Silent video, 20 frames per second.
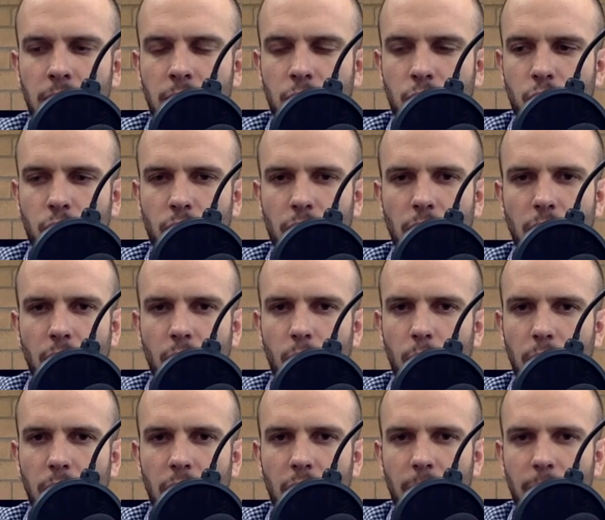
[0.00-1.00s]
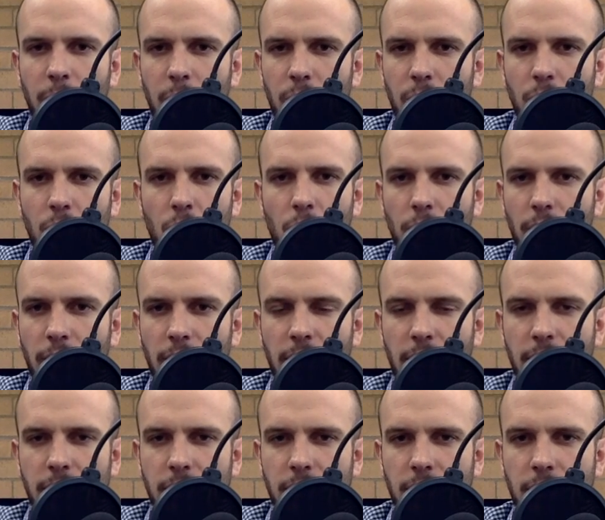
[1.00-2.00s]
Trello will help you
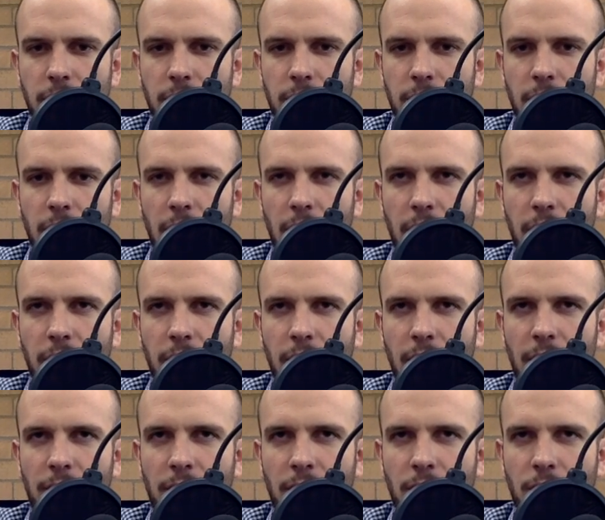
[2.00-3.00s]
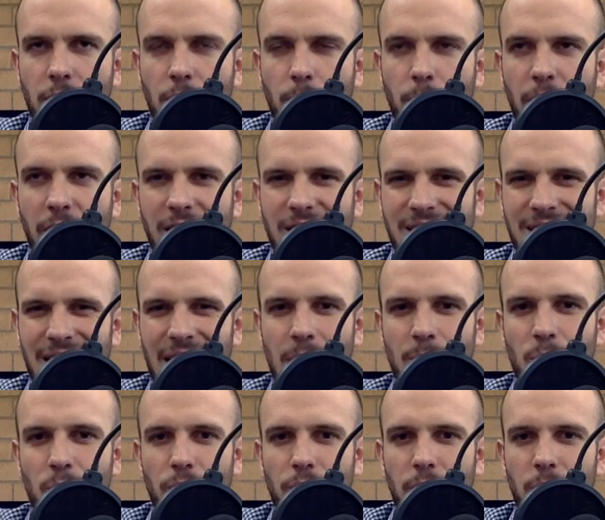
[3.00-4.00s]
organize it. And I think the
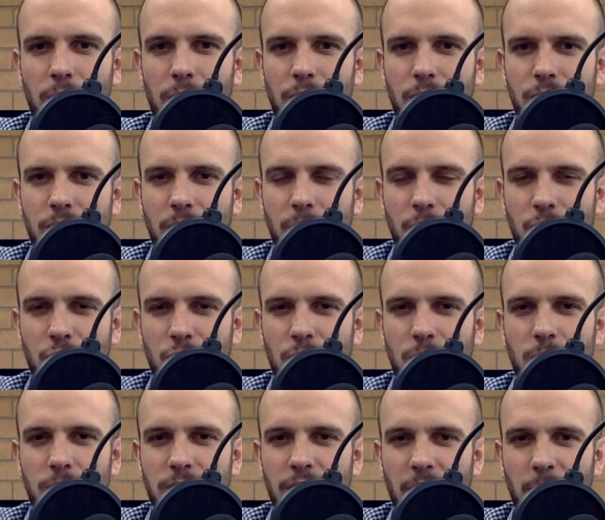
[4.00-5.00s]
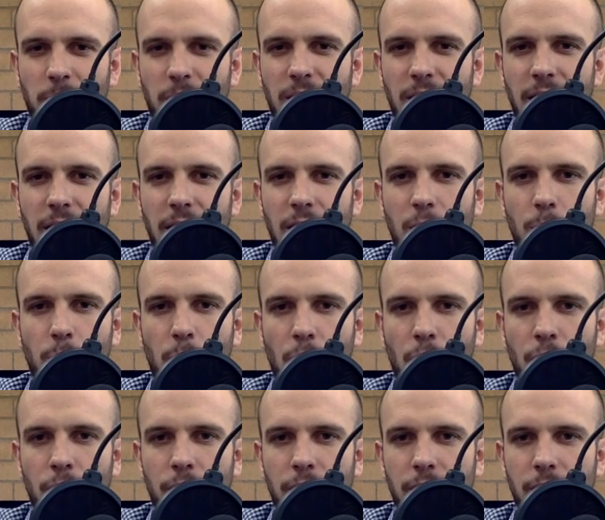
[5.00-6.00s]
example they were using was she was like planning a
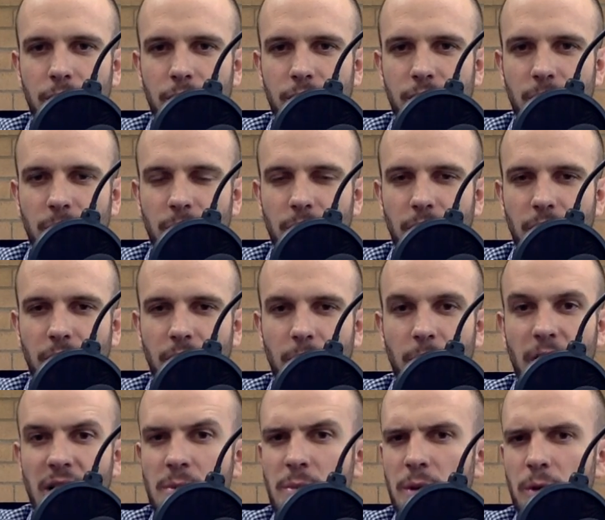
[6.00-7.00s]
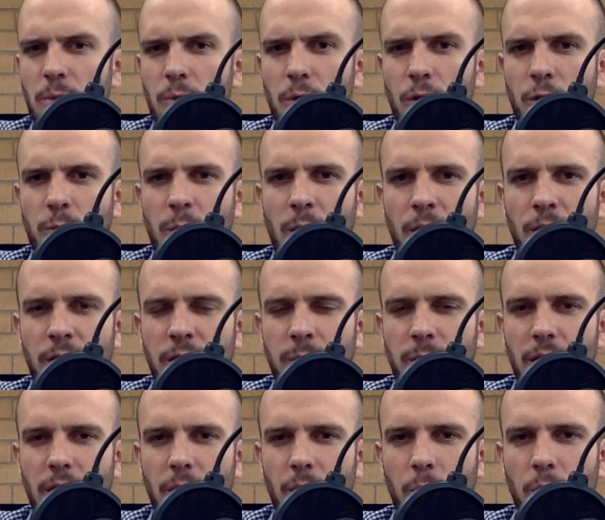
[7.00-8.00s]
party or something. It might have been a work party,
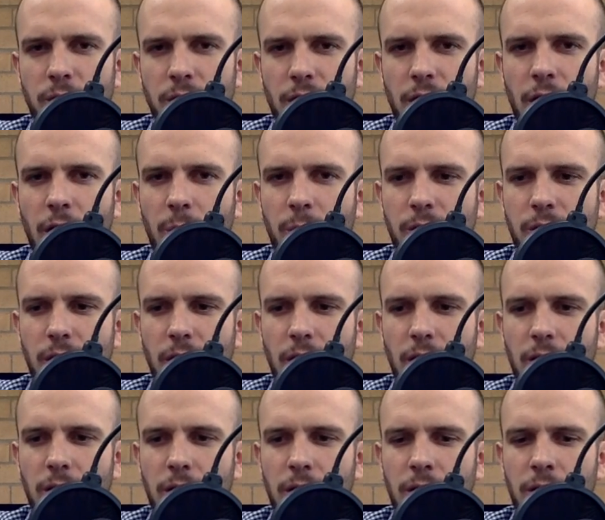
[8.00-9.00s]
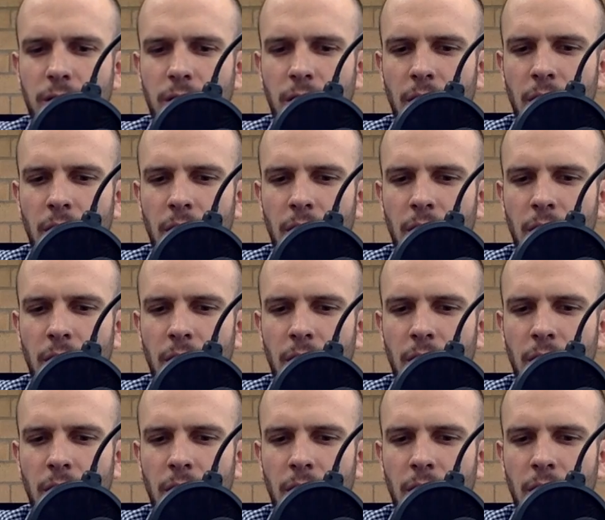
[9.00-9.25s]
but it wasn't 100% clear.